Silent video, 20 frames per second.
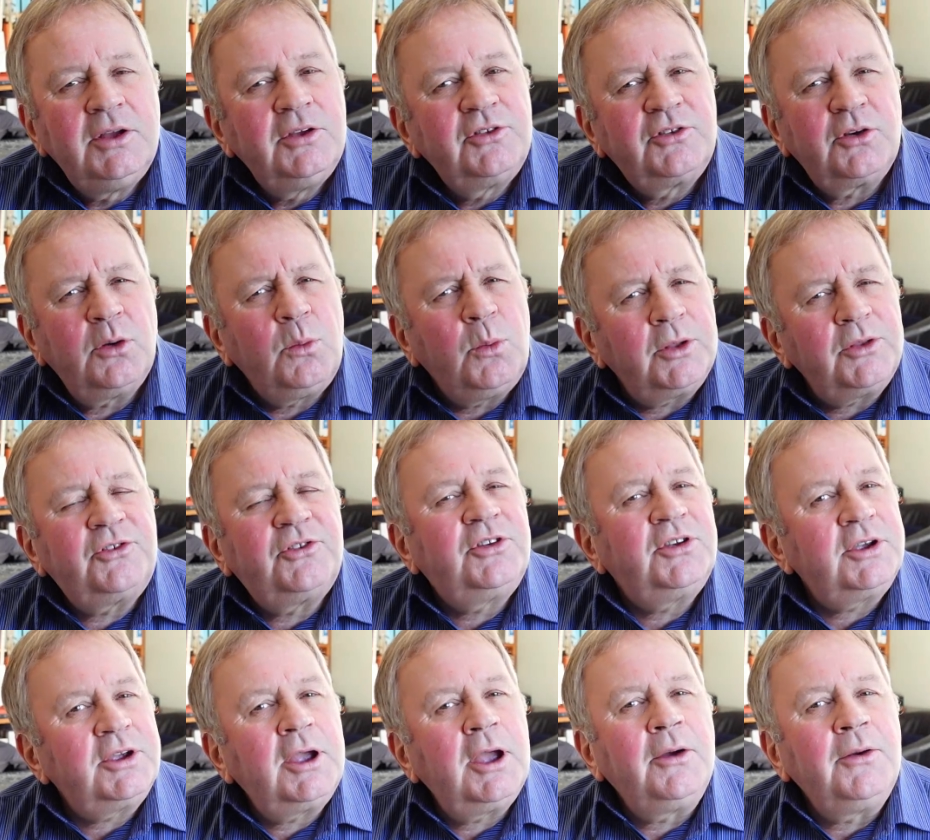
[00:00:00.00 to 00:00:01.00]
So what's
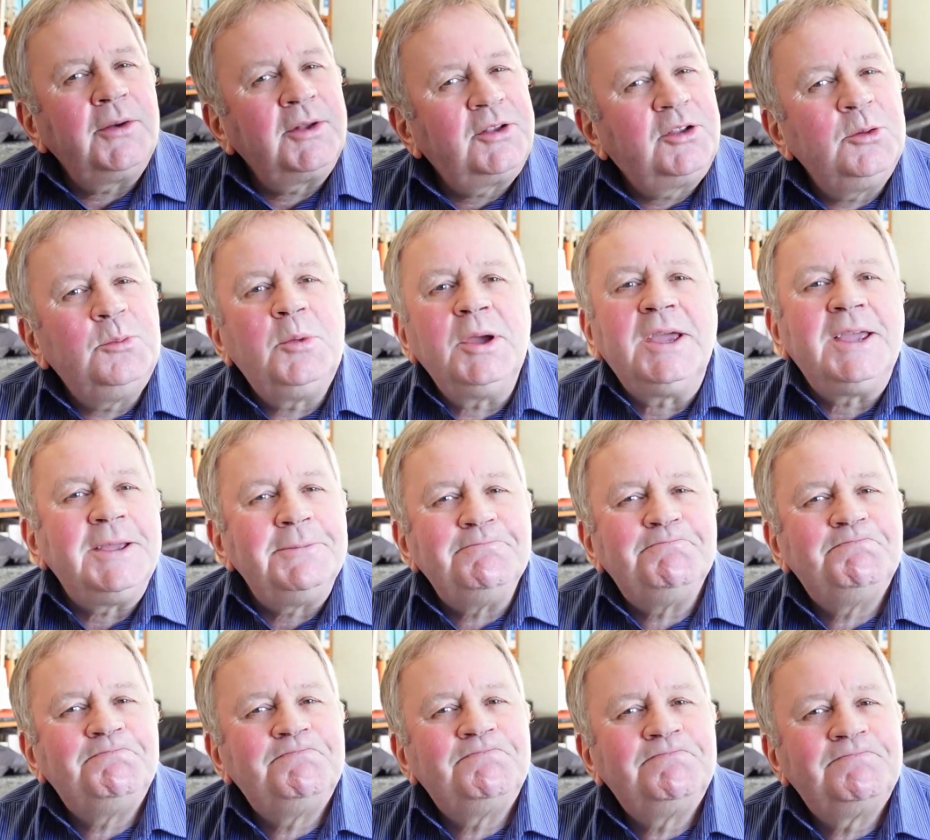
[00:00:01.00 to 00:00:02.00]
it going to be?
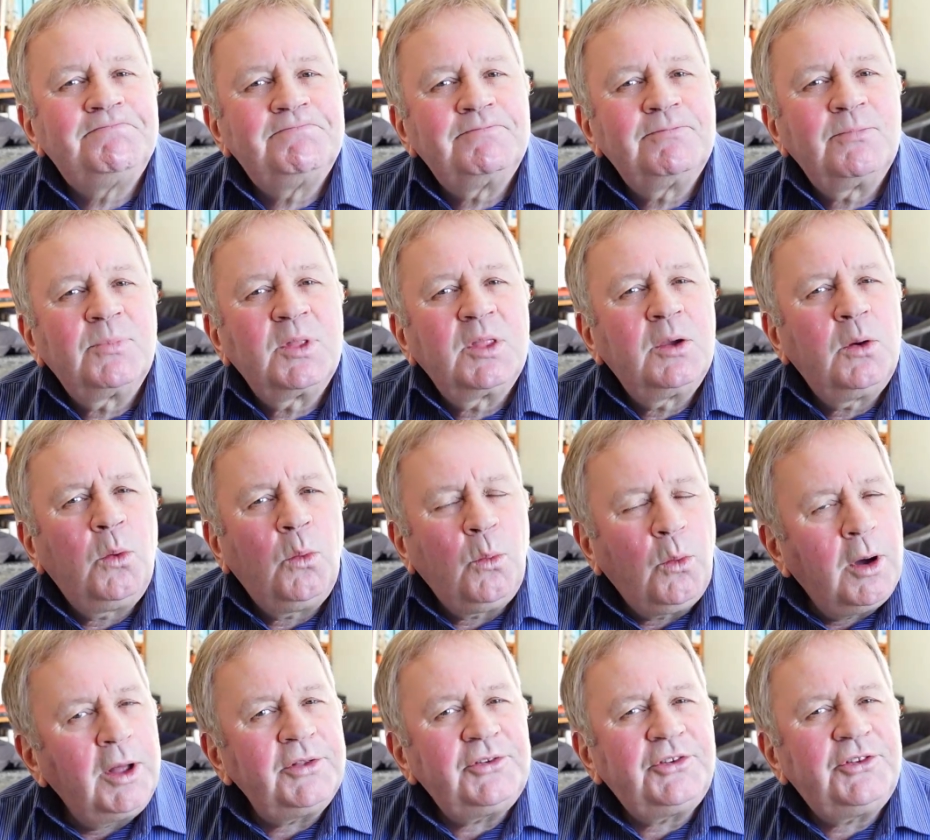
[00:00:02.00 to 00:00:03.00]

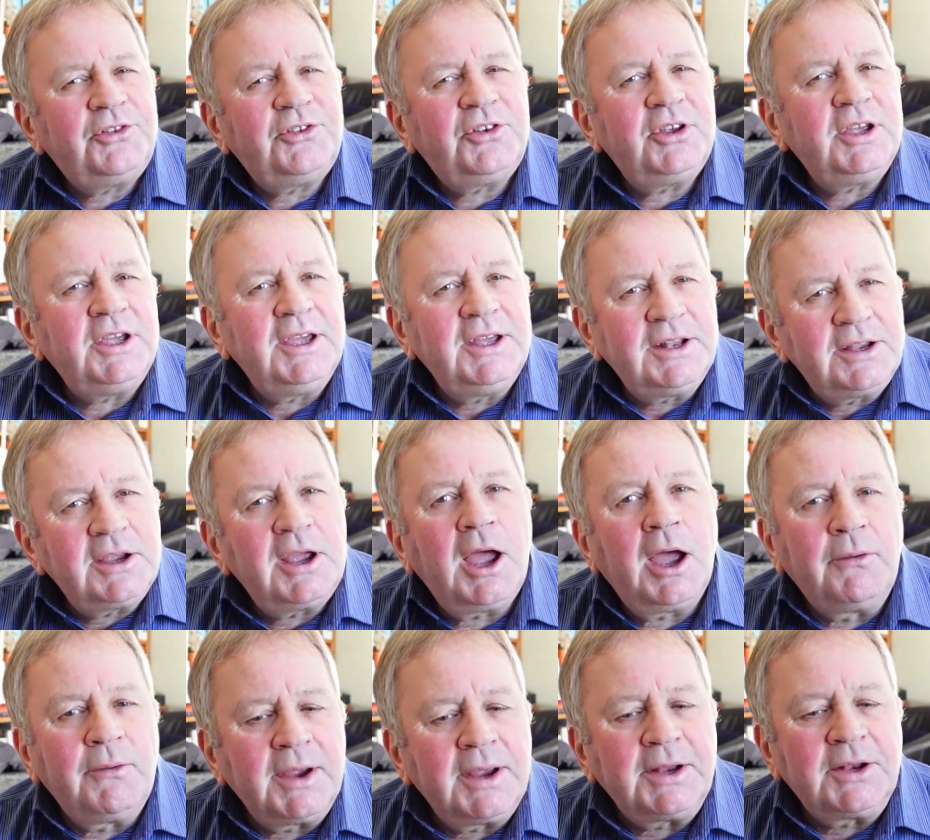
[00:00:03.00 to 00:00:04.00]
What's it
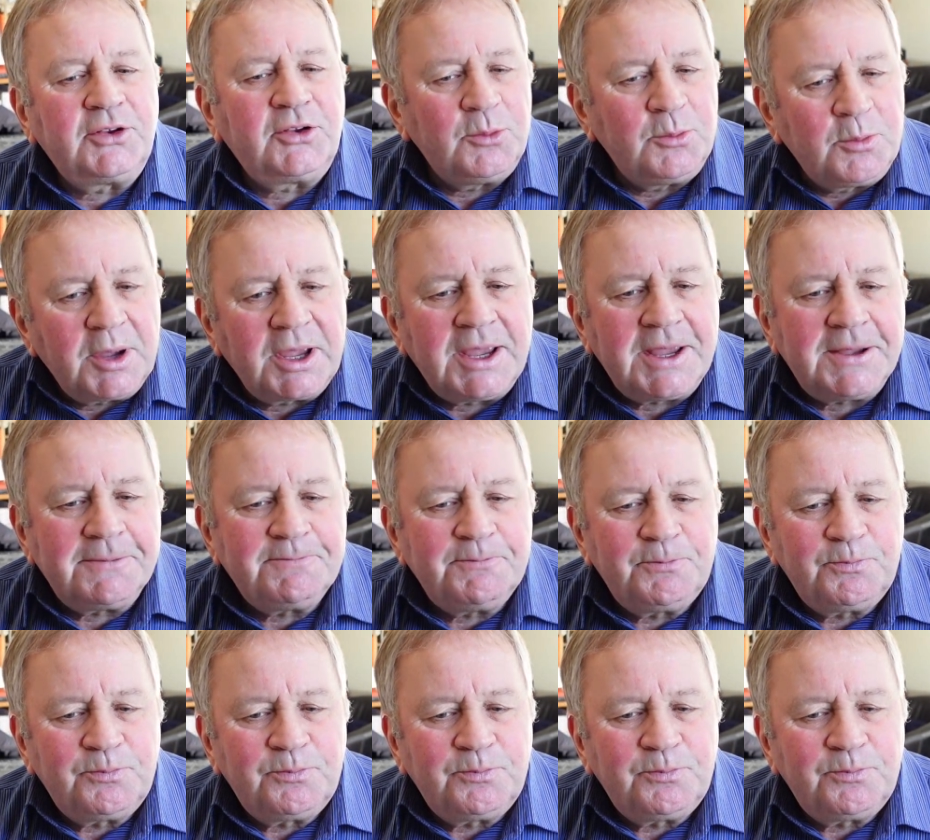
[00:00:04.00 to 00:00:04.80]
going to be?